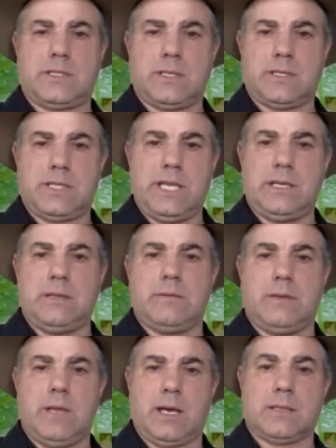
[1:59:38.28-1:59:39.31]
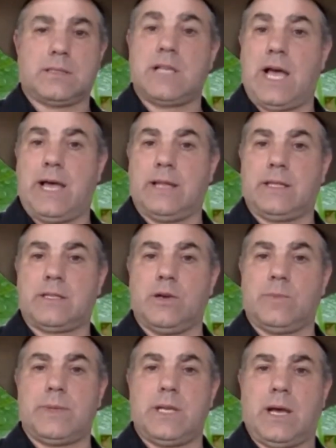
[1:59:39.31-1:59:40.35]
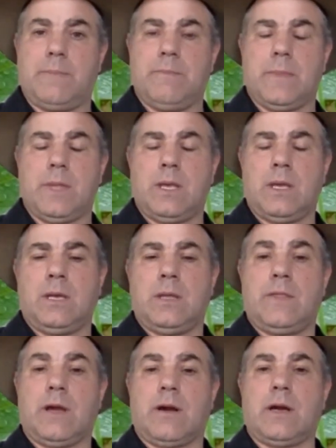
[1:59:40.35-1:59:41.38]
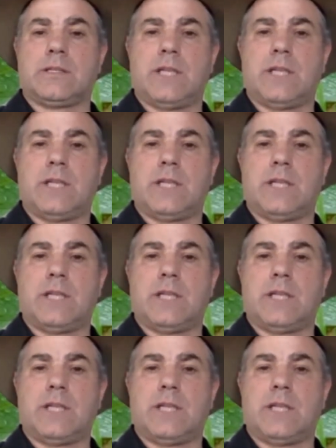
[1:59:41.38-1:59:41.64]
seed slot that's opened up. There are